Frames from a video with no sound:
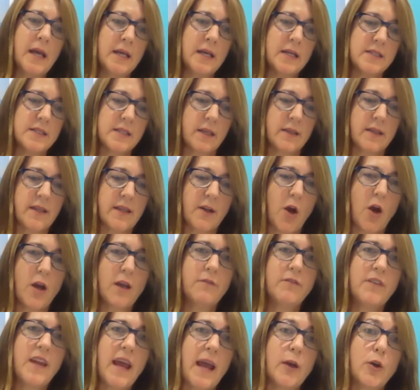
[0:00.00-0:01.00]
So that
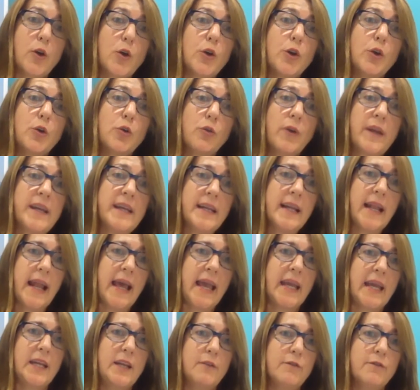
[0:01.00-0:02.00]
I've now got a green
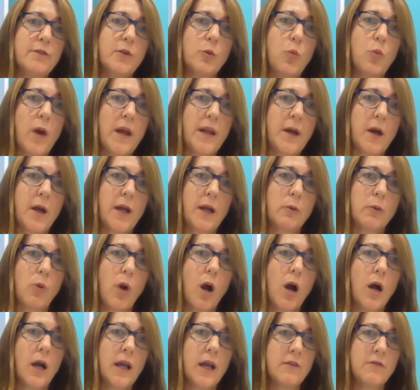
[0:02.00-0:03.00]
lane for when I
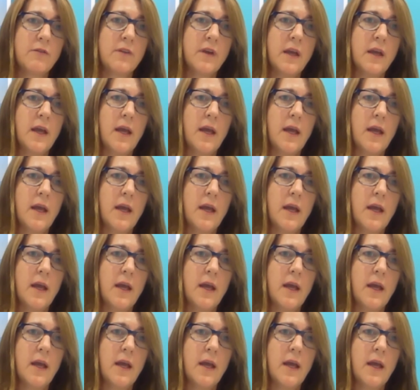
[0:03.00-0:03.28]
arrive,